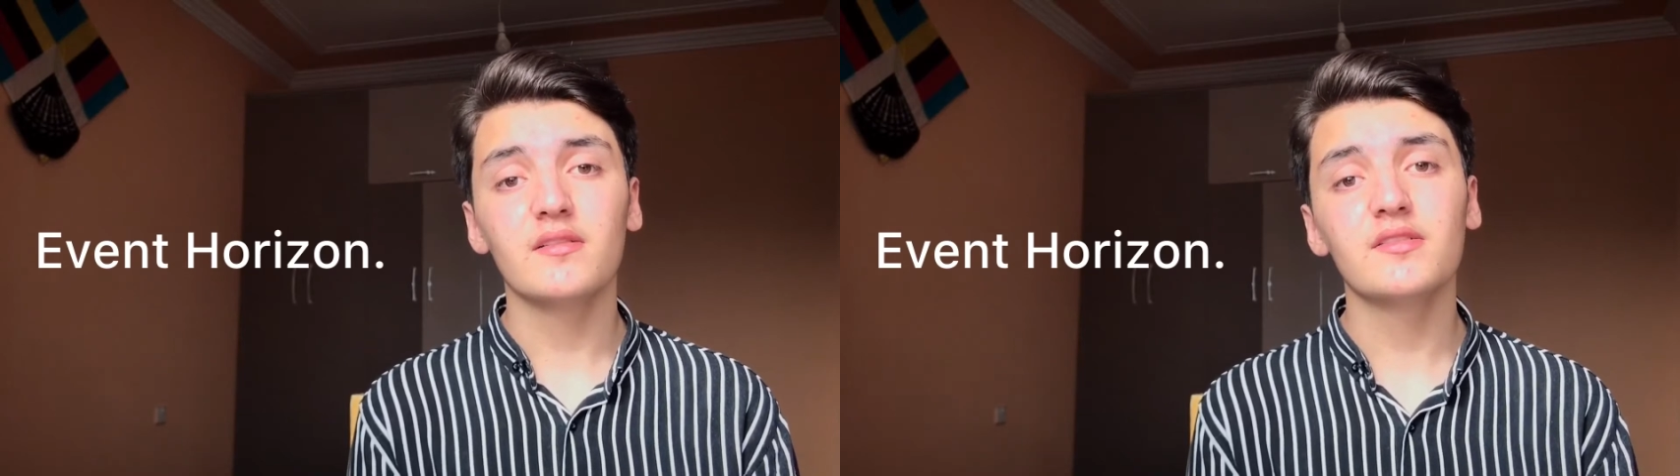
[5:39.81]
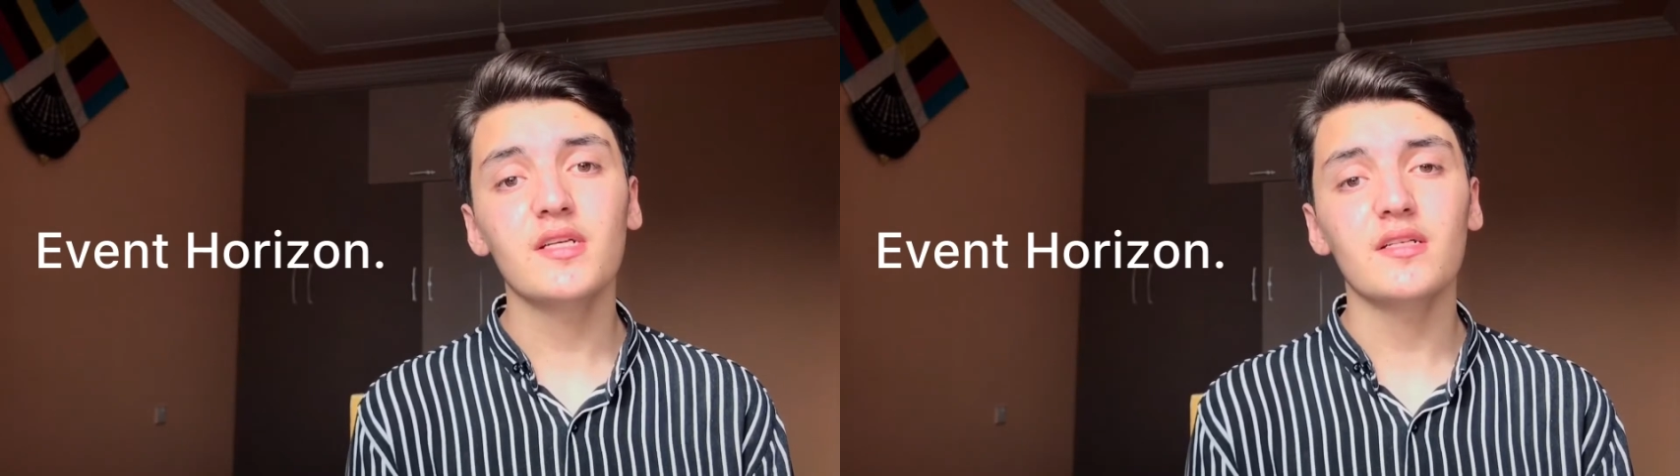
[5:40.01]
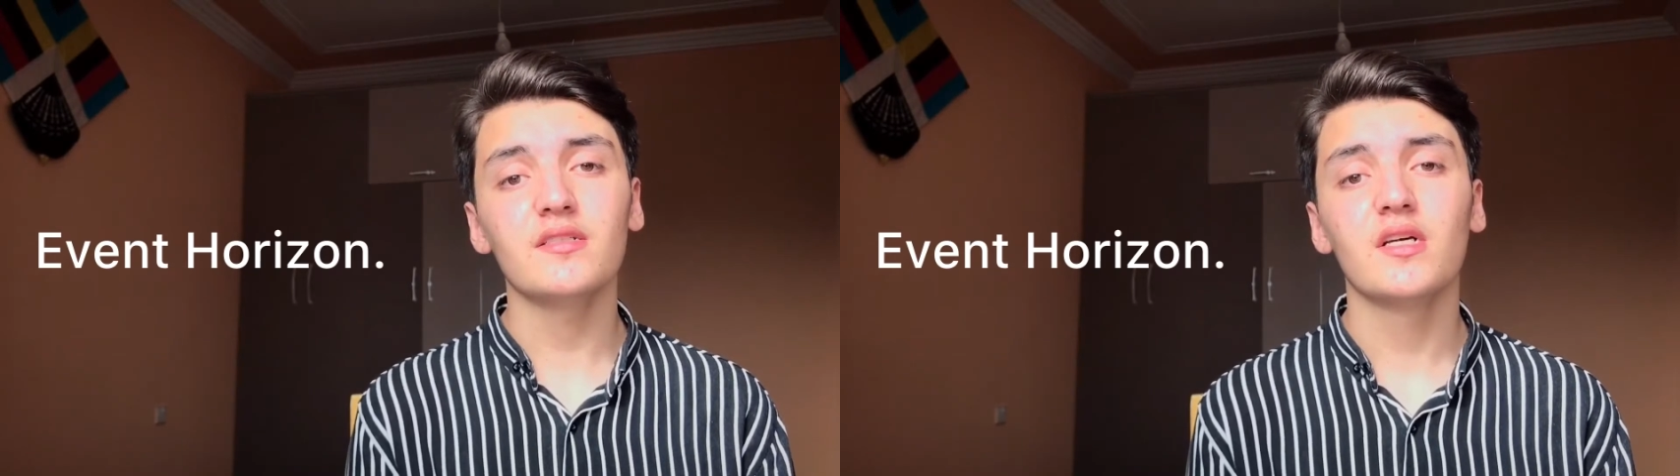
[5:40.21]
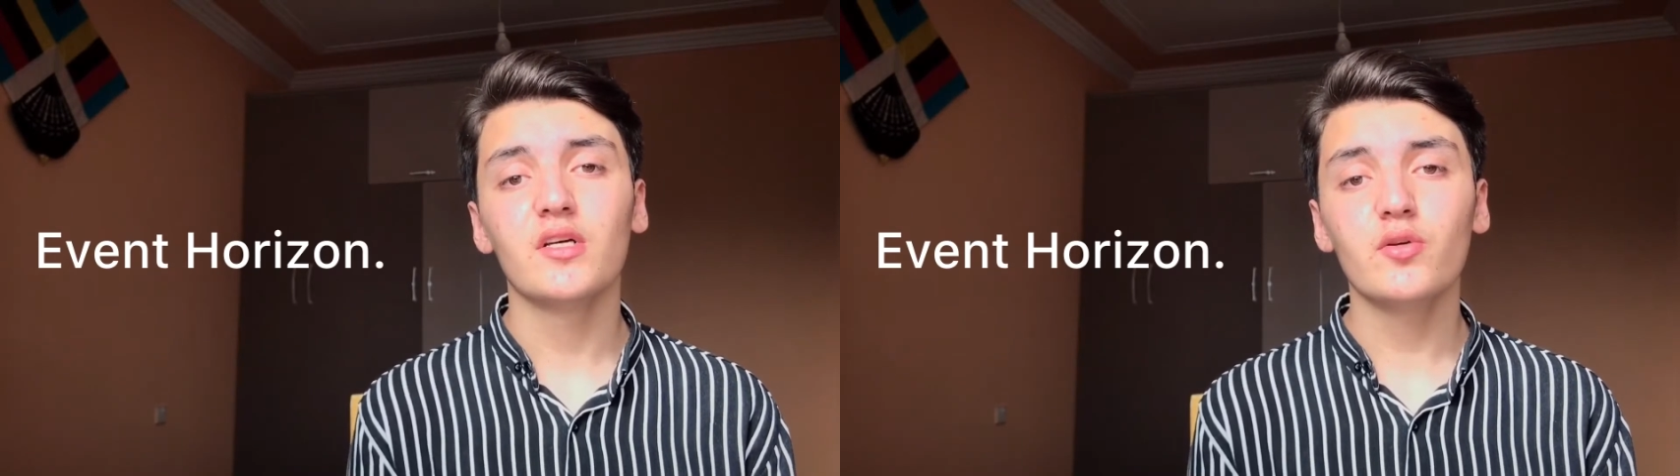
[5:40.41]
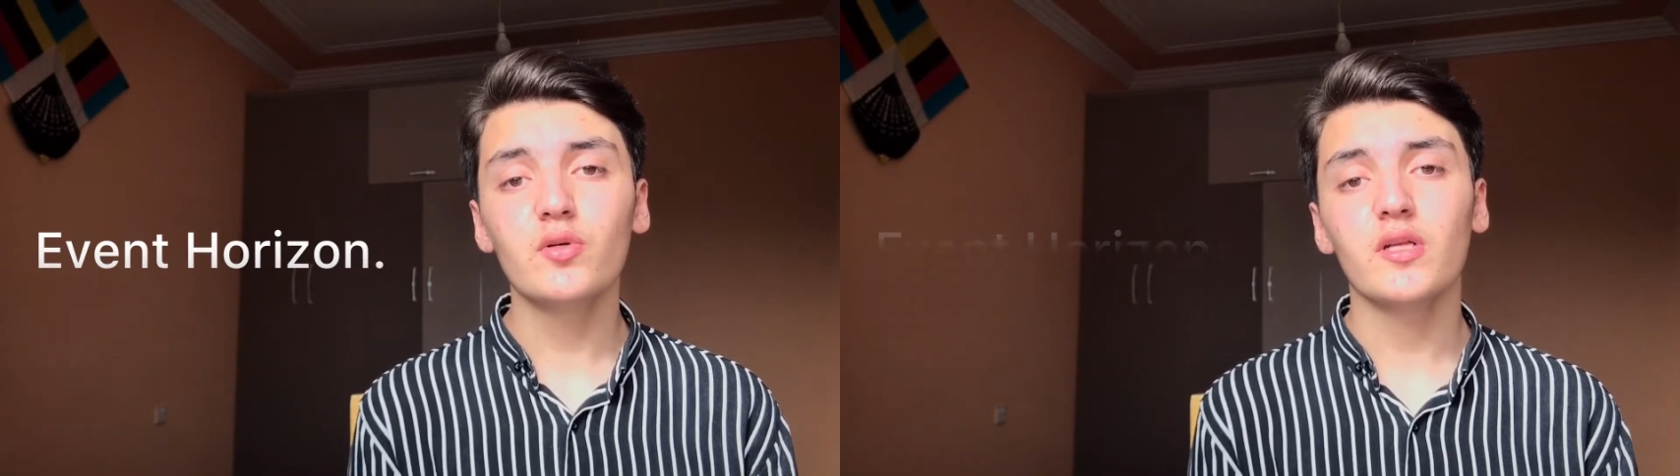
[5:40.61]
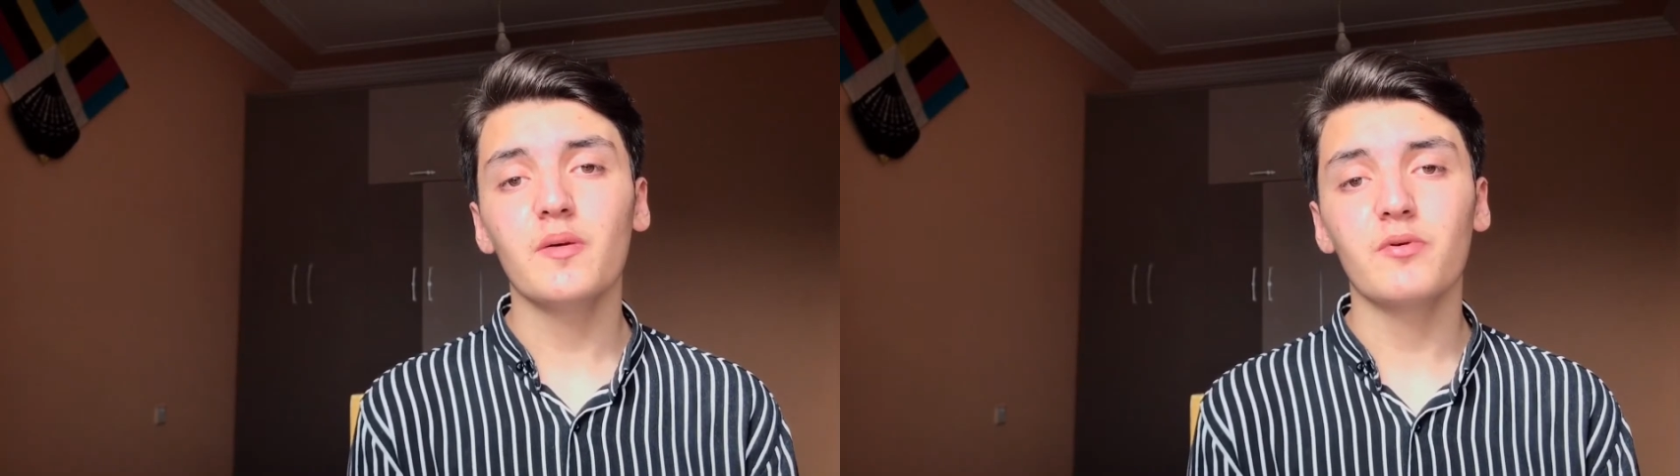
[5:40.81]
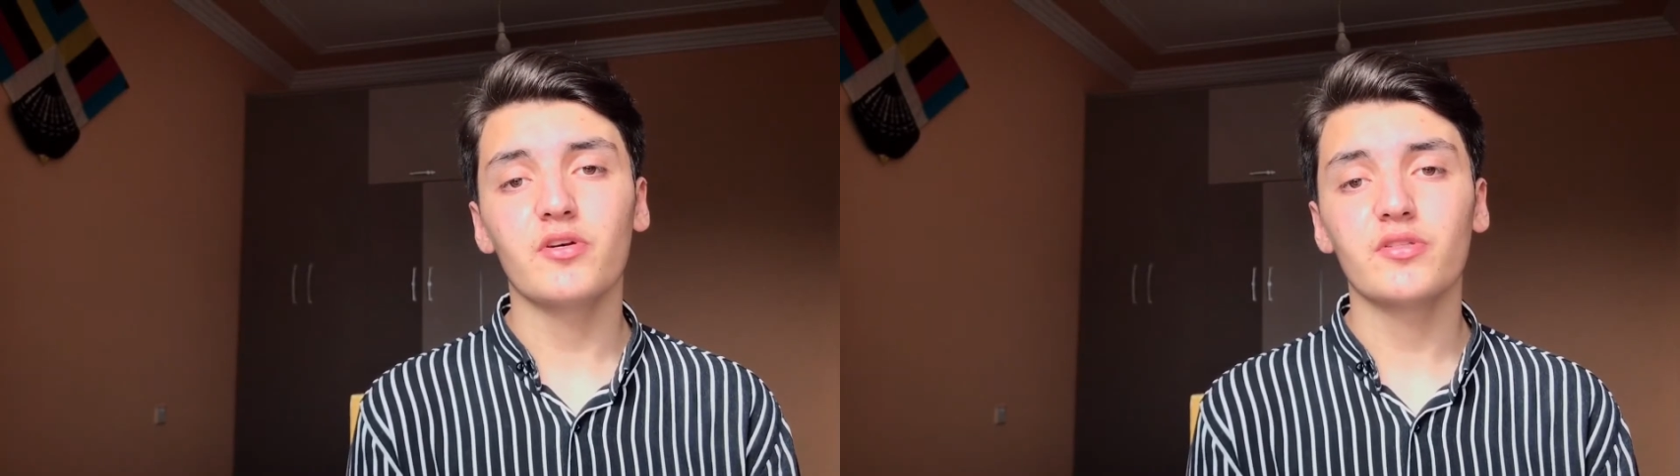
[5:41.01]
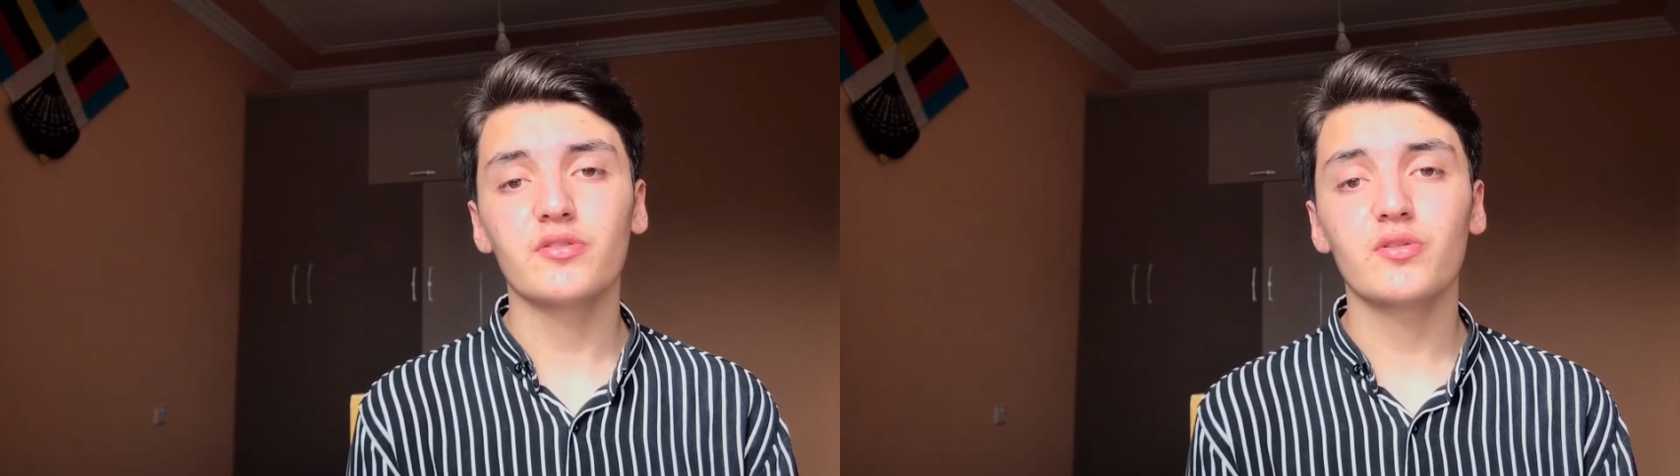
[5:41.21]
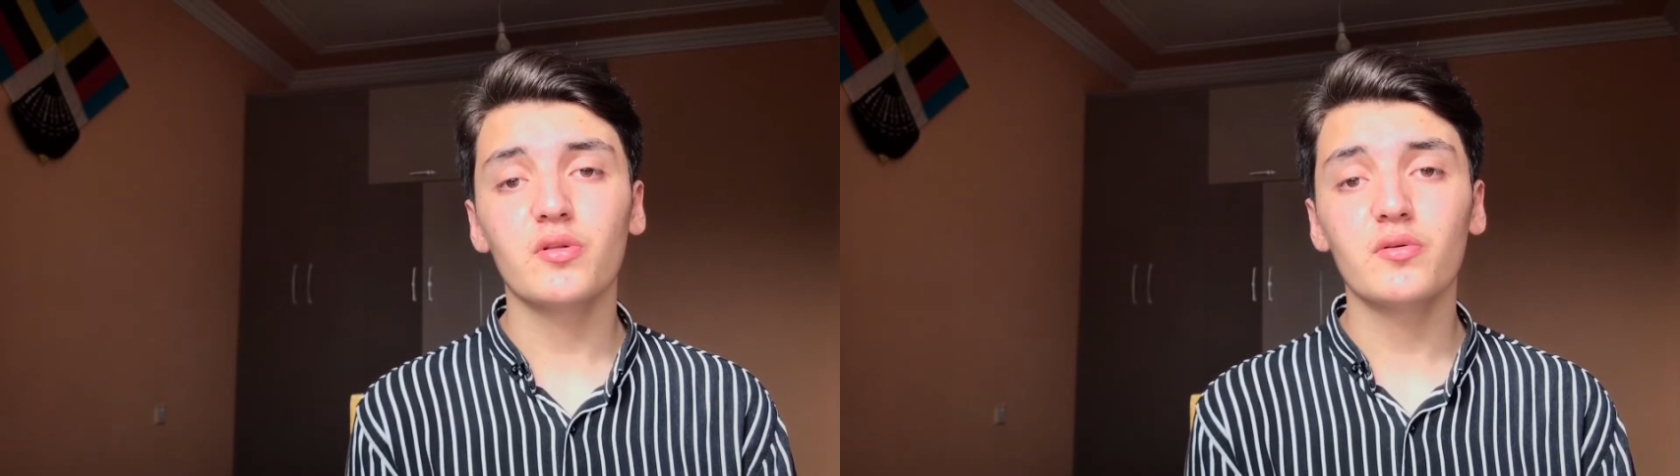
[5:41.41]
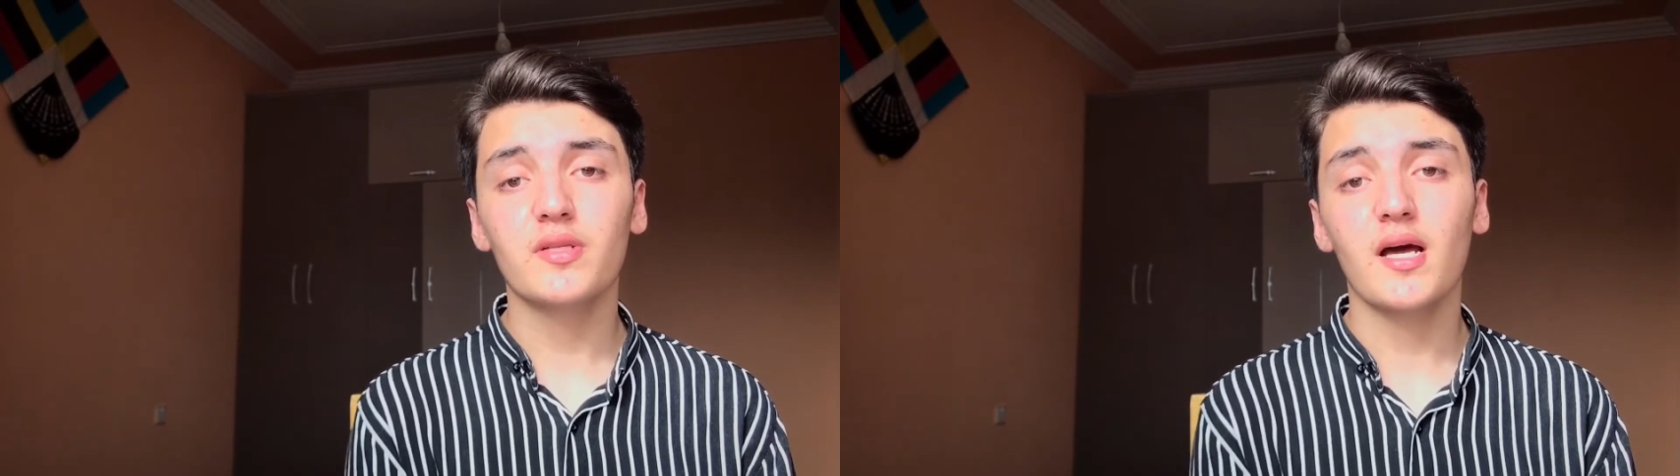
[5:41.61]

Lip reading: Instead, you would appear to slow